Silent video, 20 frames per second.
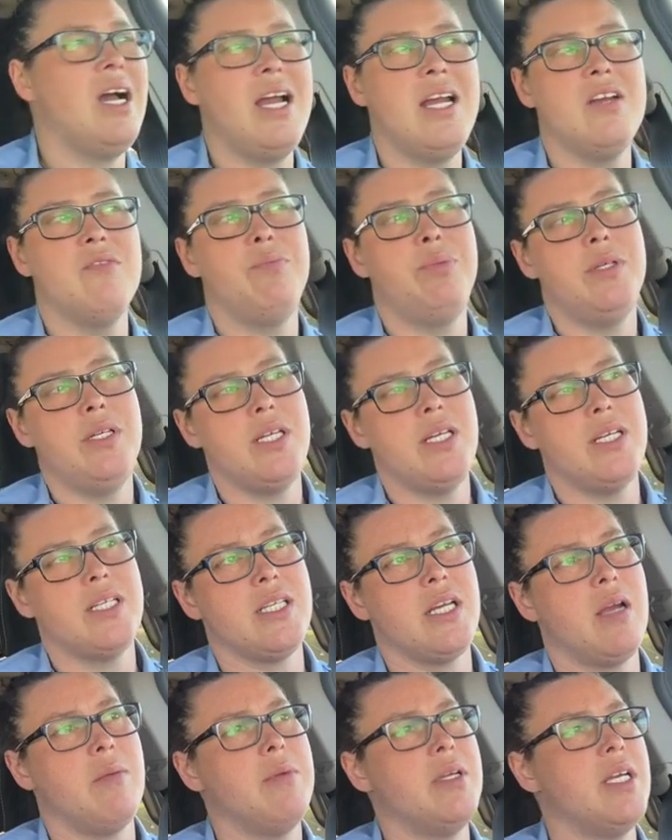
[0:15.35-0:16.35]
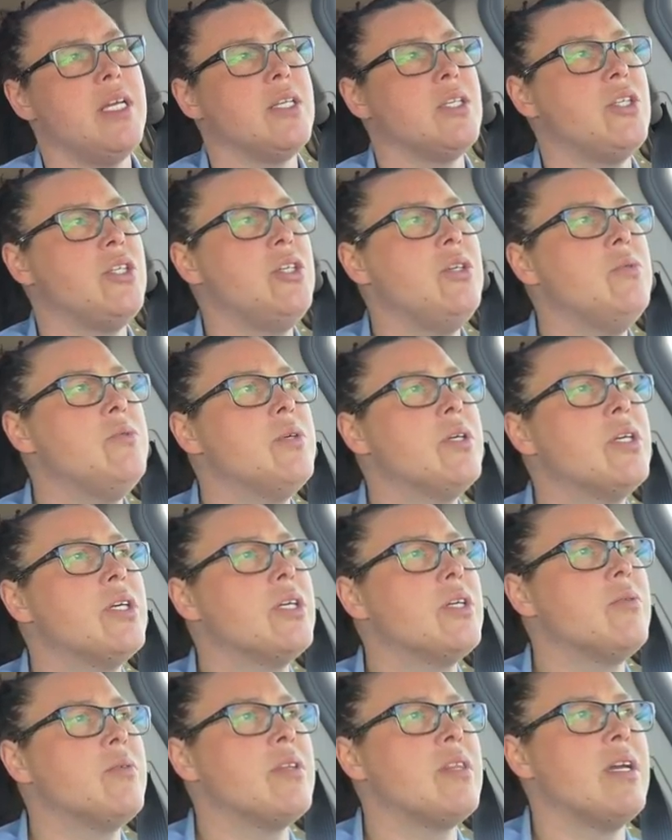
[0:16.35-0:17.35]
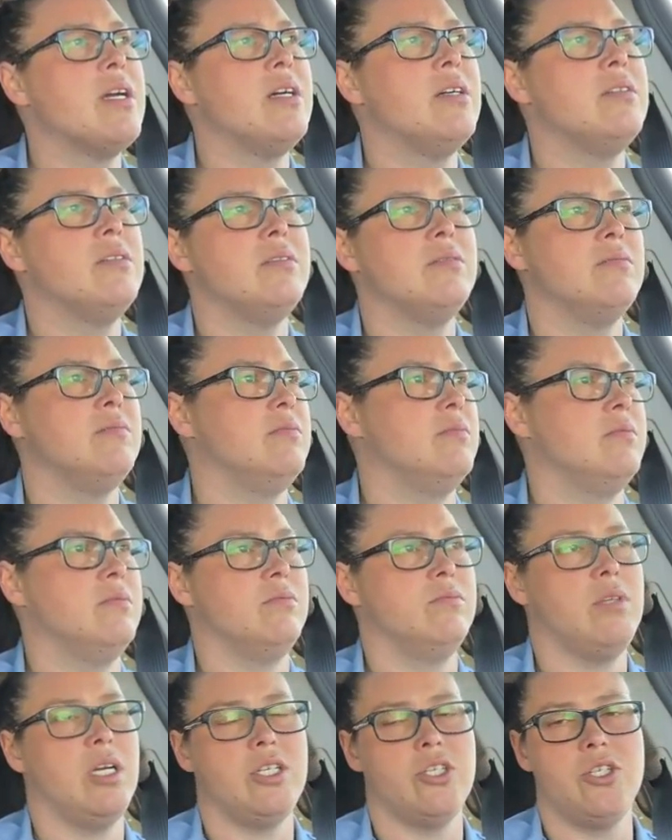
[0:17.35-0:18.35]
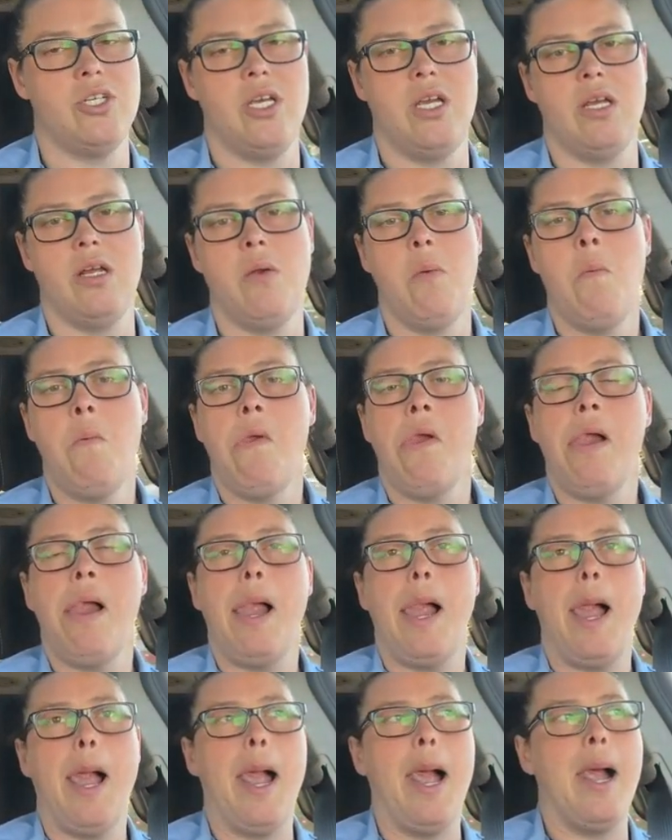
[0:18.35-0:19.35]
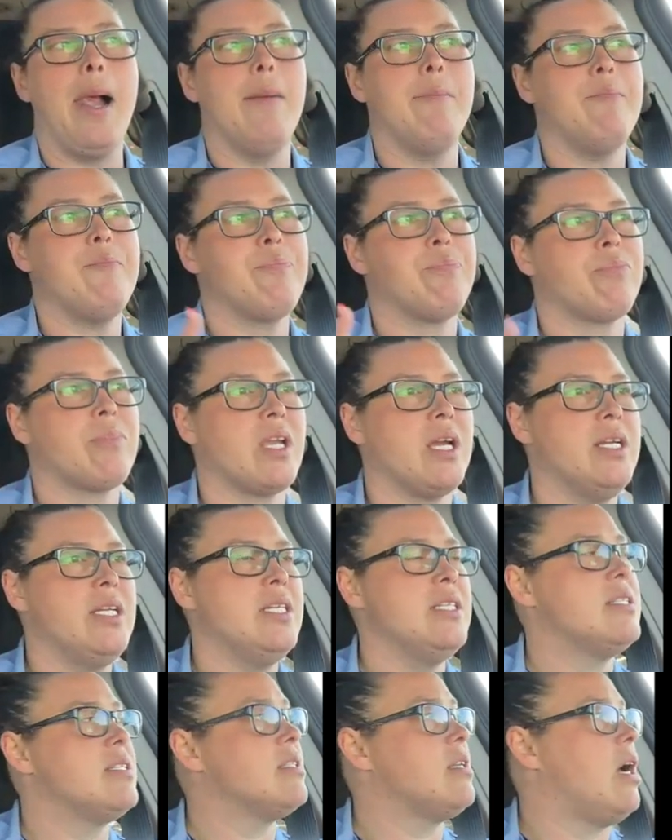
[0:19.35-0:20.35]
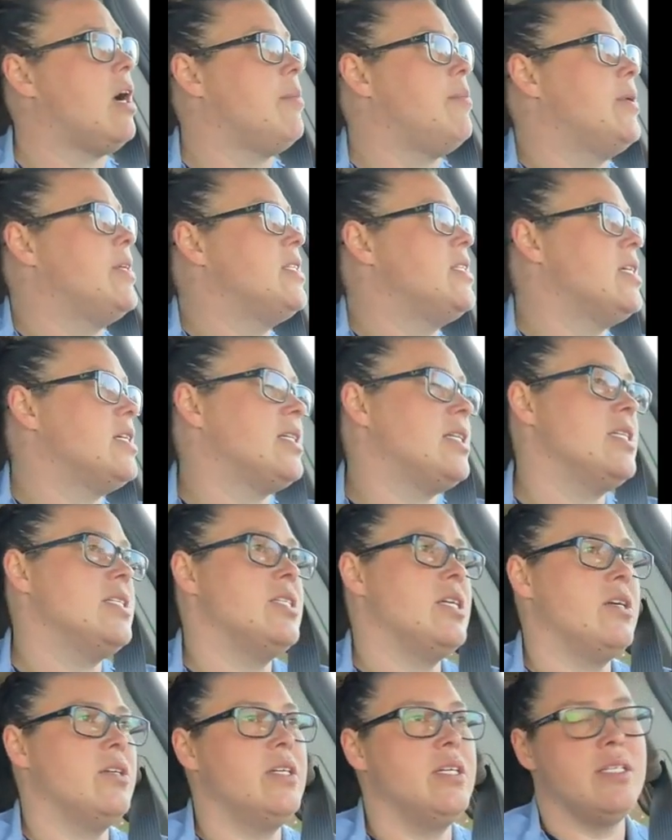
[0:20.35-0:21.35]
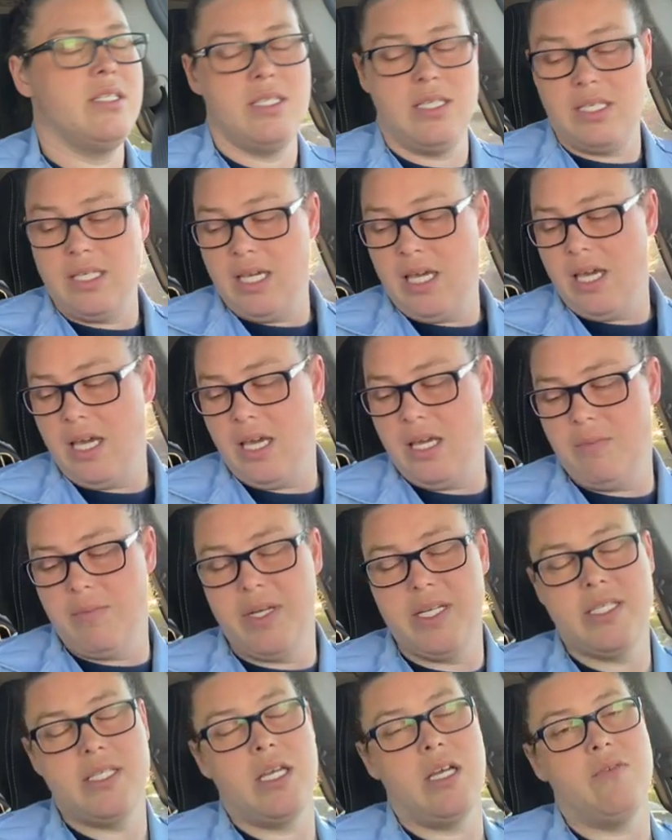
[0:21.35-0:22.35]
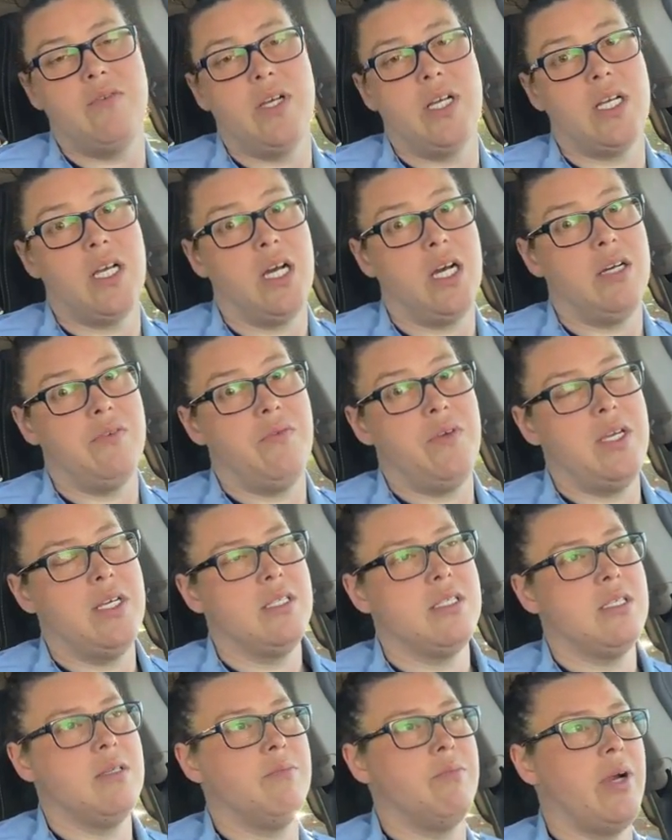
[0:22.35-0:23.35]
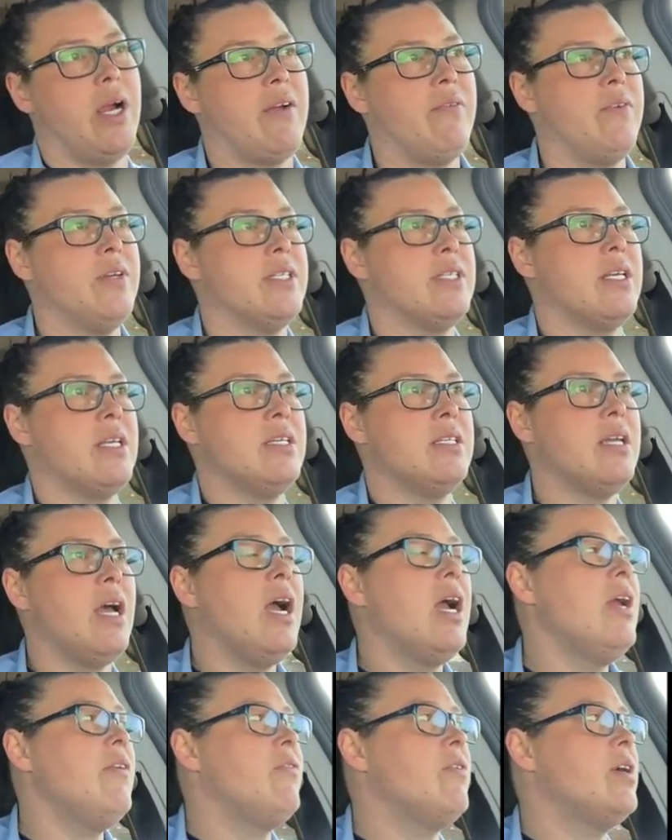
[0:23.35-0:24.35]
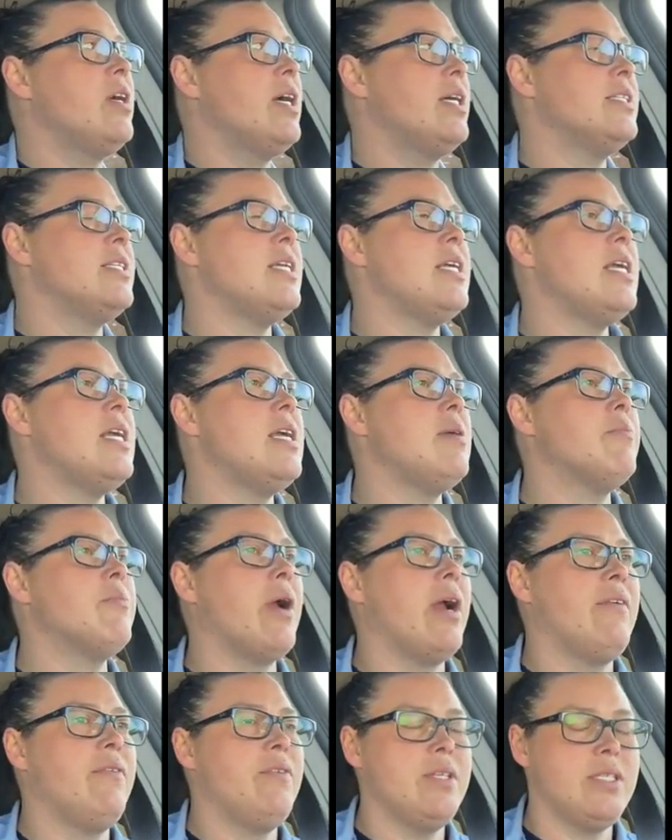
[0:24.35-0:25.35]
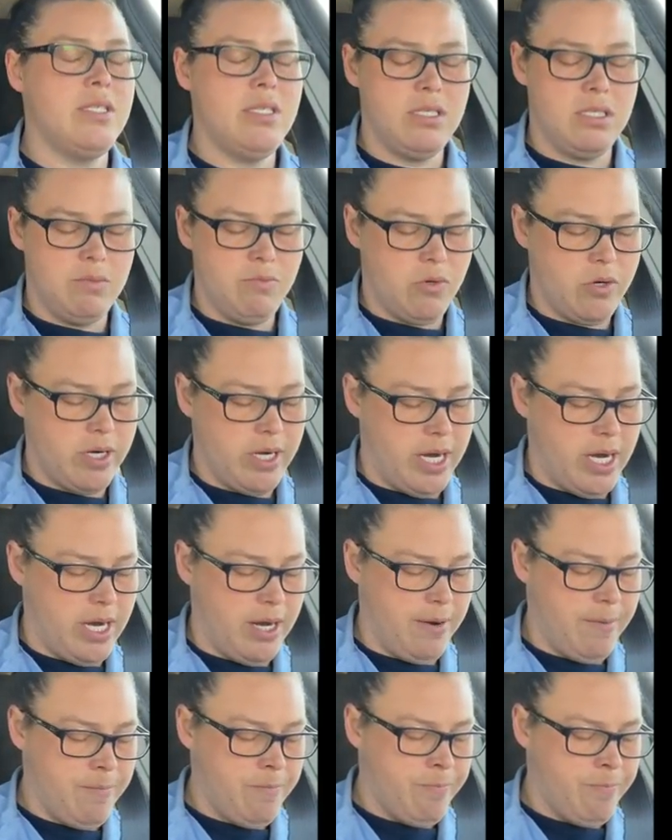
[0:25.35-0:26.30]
I have plenty of time to get to work without rushing. I did stop at Dunkin' Donuts and get myself a coffee and some breakfast because I forgot to eat breakfast this morning.